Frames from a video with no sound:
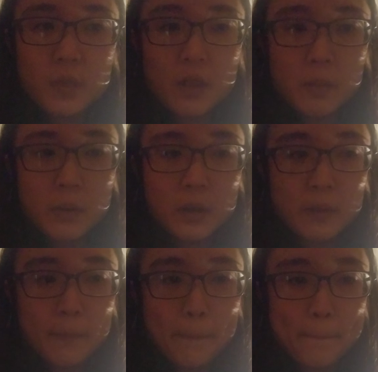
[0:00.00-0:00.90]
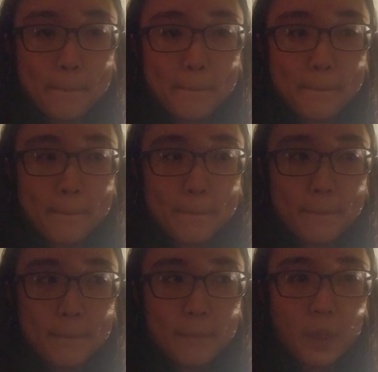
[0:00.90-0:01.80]
But
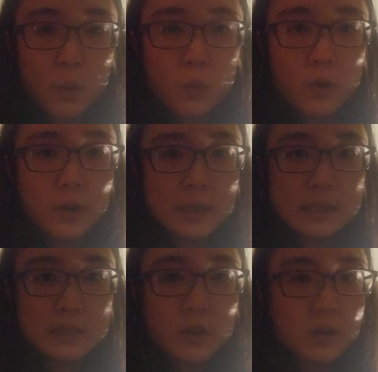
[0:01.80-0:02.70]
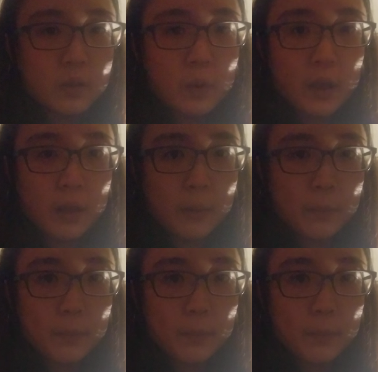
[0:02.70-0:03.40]
war is not the way.